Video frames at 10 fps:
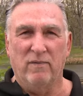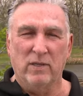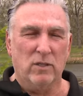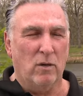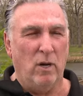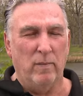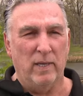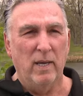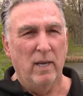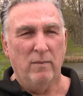Vince Coleman
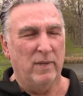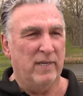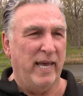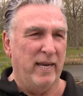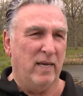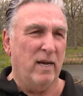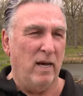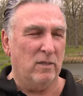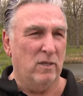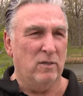with Danny
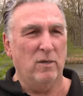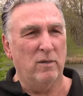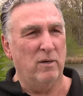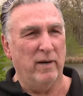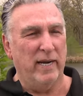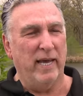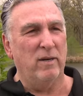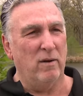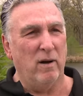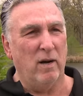Cox and Tudor and
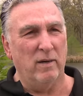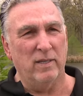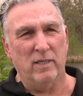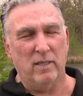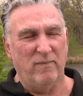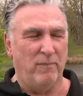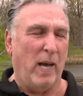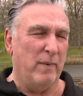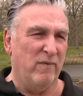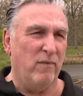Andujar and just
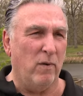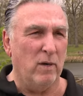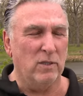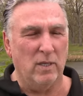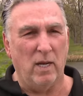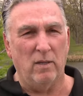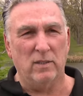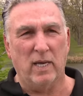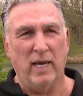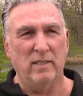Bobby Forsch and all those
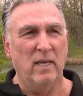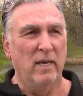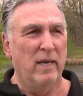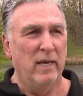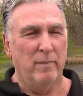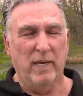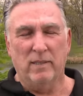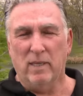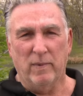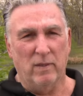guys. May
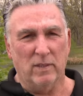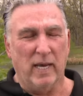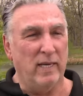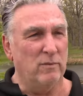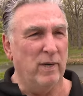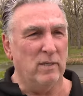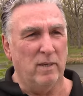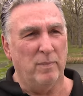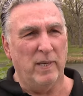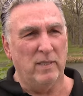some of those guys rest
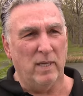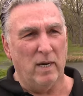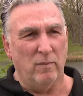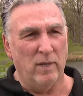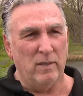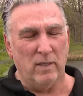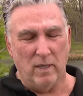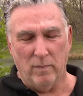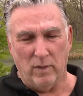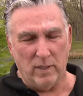in peace that aren't with us
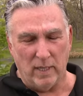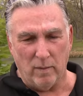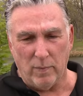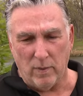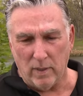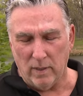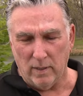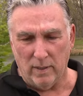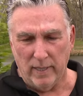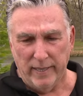anymore, Darrell Porter
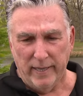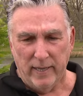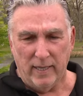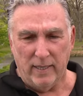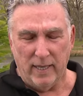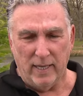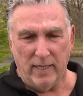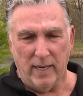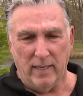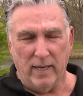and, and,
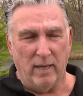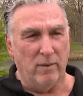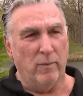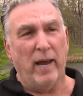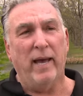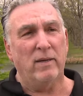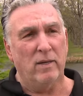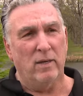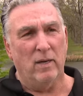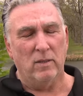and, and, now the rat,
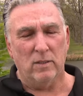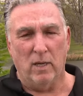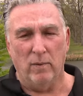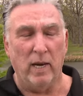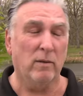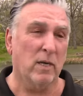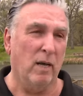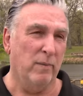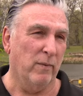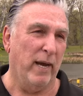you know. So mm. we always call
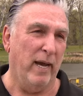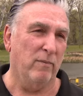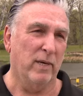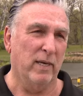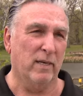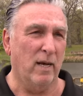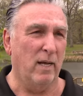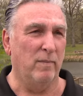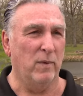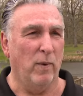him the rat. We didn't
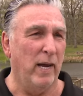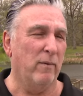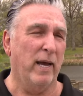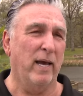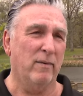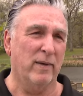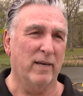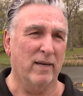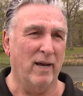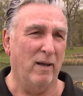call him the white rat. We
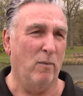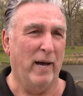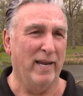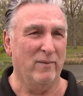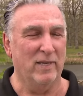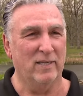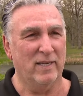didn't call him Whitey. We just